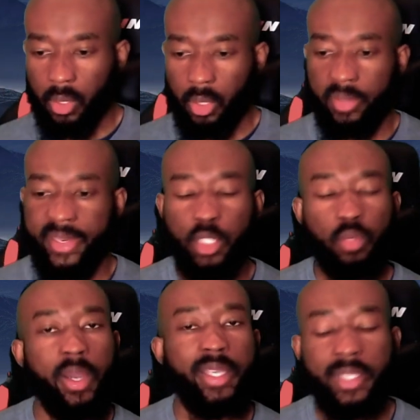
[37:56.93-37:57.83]
And that's
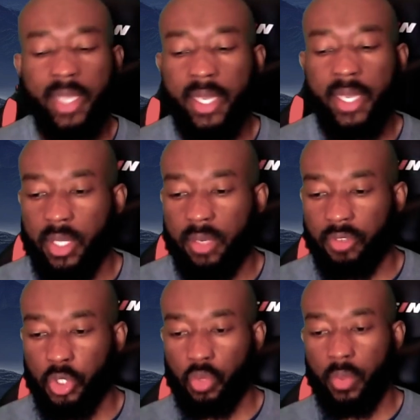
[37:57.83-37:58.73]
why he says in
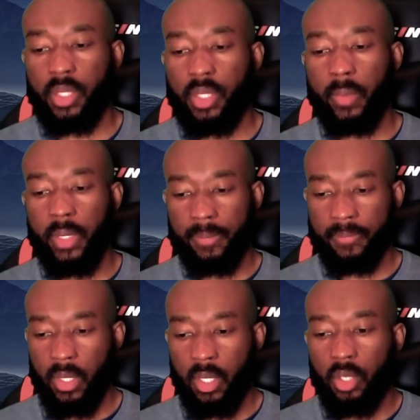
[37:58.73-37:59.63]
verse 23,
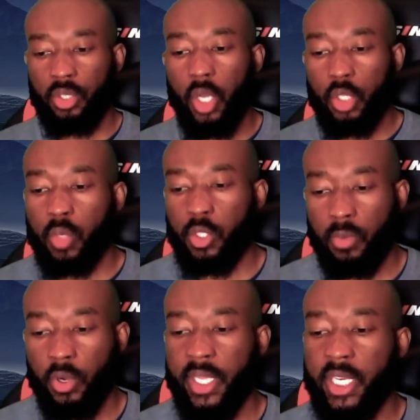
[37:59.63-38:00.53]
thus was
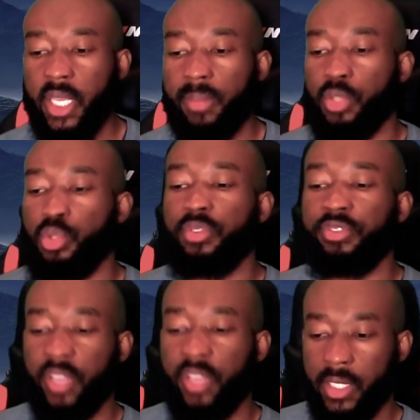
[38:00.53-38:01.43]
born in him a new
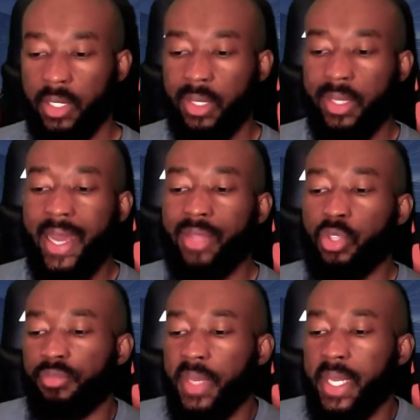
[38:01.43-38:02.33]
feeling, that of being